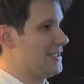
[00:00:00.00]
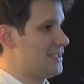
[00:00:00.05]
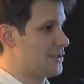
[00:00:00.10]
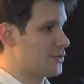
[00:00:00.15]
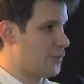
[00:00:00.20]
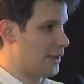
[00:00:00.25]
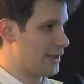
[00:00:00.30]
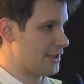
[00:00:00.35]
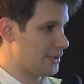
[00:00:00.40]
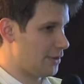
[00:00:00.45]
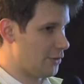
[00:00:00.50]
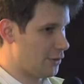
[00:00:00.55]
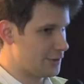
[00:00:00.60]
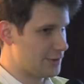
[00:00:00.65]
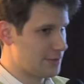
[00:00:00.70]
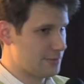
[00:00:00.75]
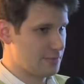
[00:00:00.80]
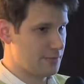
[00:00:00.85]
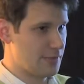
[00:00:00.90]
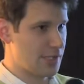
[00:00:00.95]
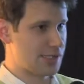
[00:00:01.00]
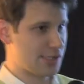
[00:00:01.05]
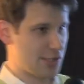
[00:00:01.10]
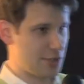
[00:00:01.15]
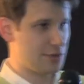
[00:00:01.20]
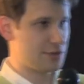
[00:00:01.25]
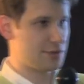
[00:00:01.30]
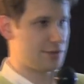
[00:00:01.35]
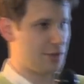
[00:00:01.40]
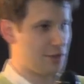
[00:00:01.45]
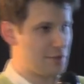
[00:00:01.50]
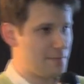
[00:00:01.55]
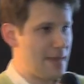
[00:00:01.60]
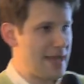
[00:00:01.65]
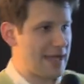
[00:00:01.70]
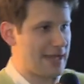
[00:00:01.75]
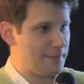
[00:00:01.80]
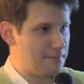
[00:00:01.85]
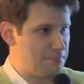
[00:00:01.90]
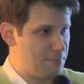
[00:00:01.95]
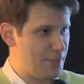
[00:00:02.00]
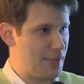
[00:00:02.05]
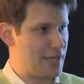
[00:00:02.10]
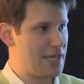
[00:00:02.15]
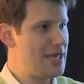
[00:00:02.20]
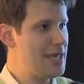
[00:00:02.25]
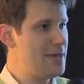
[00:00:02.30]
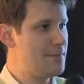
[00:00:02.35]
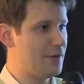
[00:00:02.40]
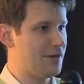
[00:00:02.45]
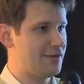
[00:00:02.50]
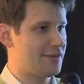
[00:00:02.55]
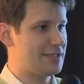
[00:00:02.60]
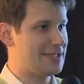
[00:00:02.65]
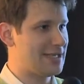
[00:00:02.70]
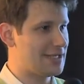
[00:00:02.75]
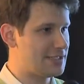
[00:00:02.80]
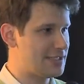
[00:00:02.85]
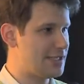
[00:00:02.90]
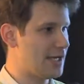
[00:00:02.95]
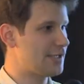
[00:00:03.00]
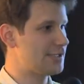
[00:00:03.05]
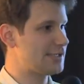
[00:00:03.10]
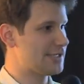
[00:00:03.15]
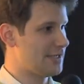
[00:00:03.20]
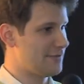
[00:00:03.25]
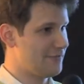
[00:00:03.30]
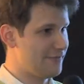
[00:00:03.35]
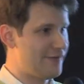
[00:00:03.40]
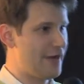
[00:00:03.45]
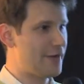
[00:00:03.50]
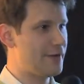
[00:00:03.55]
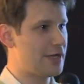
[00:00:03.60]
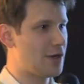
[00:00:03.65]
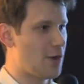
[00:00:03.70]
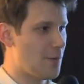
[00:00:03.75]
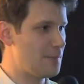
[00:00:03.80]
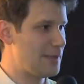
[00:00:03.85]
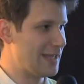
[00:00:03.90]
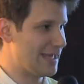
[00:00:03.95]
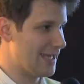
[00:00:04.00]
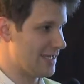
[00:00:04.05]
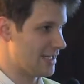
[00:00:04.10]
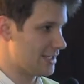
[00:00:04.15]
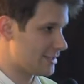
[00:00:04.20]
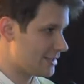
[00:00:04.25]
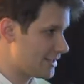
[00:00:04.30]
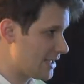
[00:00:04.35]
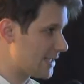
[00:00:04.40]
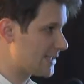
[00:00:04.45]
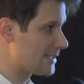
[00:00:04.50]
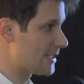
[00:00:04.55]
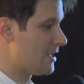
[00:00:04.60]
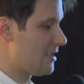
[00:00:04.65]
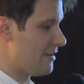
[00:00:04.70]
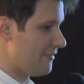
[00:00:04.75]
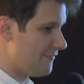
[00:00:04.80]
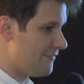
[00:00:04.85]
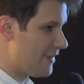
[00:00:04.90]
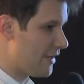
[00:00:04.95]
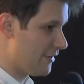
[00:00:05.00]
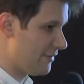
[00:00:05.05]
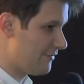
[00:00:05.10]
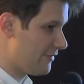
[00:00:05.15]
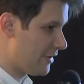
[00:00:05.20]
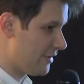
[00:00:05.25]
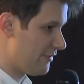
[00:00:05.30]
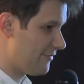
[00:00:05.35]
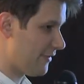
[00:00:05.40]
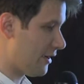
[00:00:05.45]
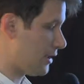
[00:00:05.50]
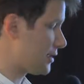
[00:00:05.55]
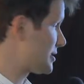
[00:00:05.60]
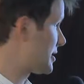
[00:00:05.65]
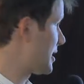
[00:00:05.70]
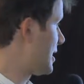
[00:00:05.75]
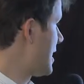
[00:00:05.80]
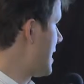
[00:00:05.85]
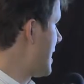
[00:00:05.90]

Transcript: it quite a lot. So you'd make a behemoth that does very complicated things very, very fast.